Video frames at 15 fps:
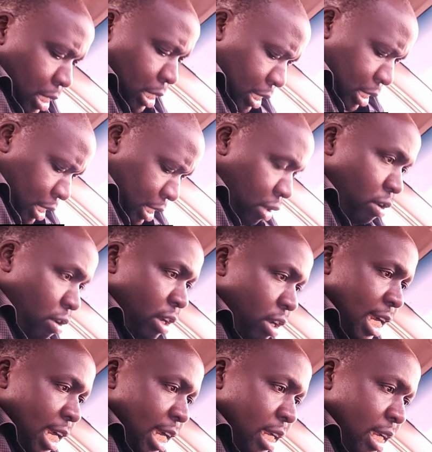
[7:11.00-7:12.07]
in
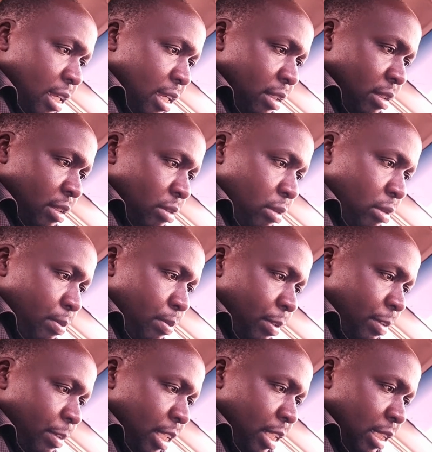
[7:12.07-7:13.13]
order to
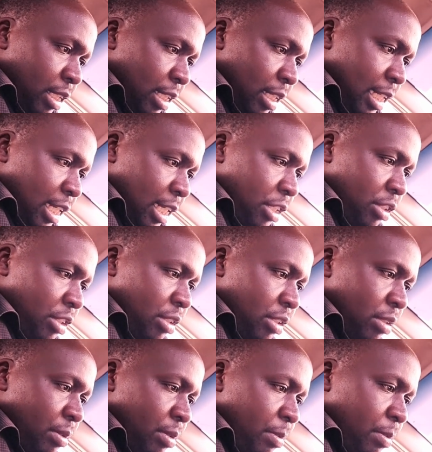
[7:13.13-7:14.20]
prevent leakage,
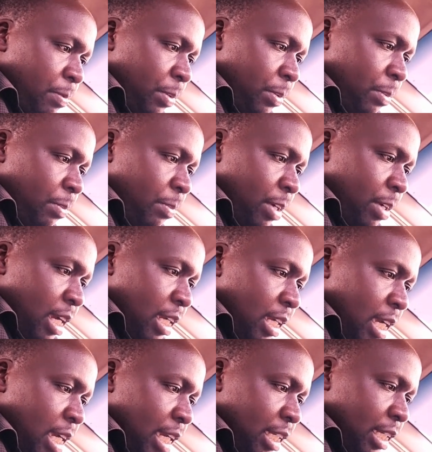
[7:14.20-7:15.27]
fever,
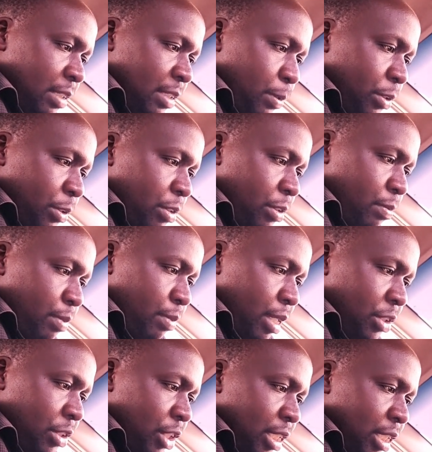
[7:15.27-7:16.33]
and explosion of
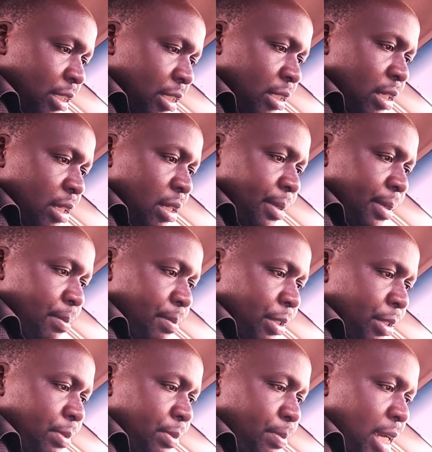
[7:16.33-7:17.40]
batteries,
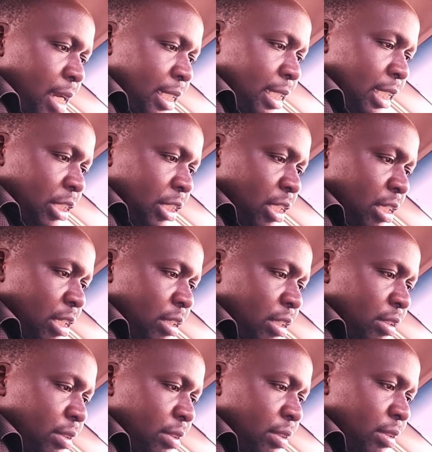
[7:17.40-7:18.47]
Please pay attention
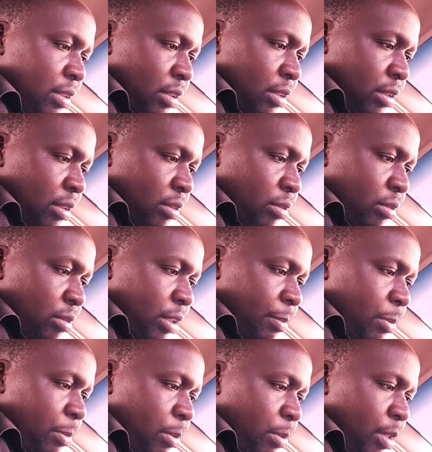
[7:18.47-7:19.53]
to the
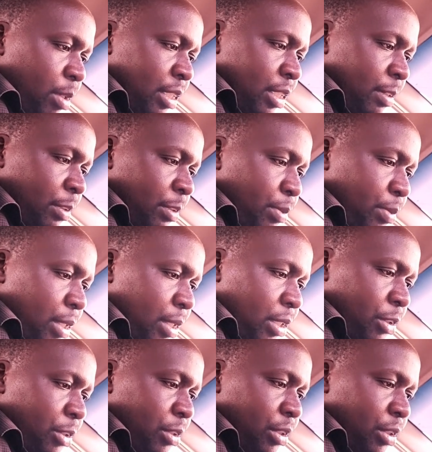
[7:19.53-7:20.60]
following safety
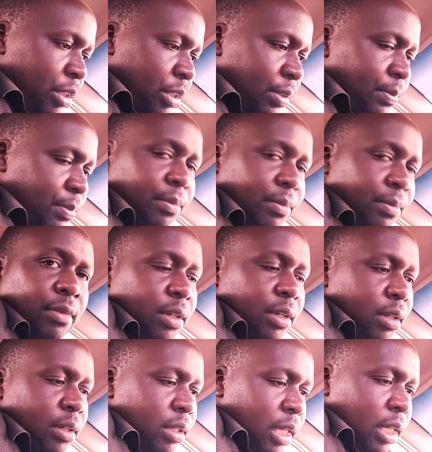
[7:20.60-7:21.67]
precautions.
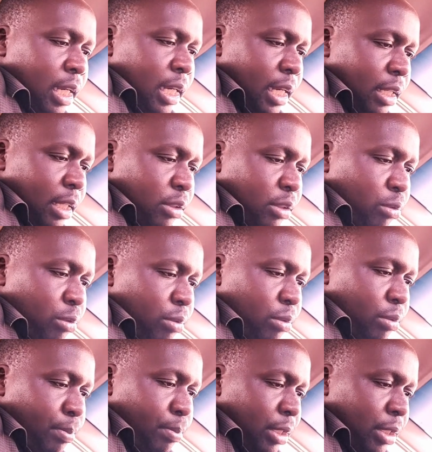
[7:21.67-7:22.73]
Uh, two,
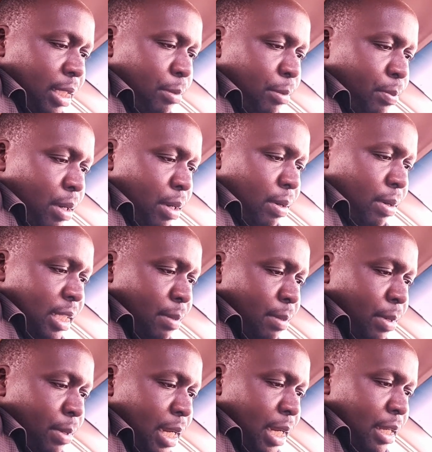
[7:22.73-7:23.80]
portable power
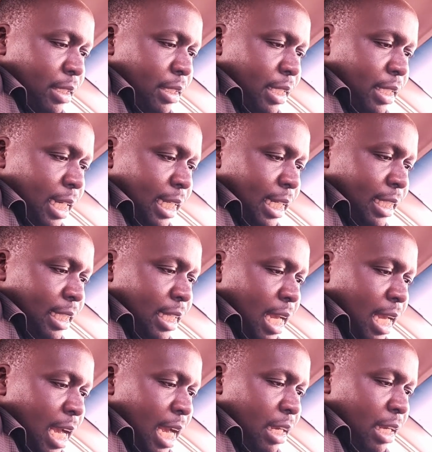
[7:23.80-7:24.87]
supply selects
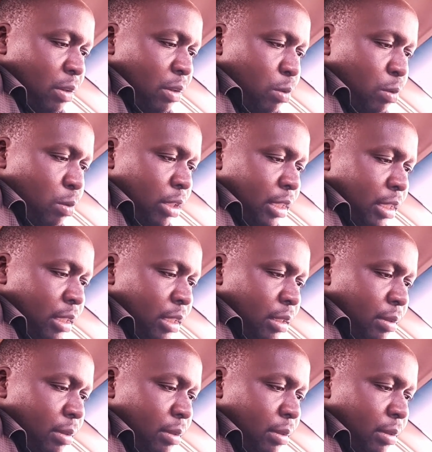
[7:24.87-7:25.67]
high quality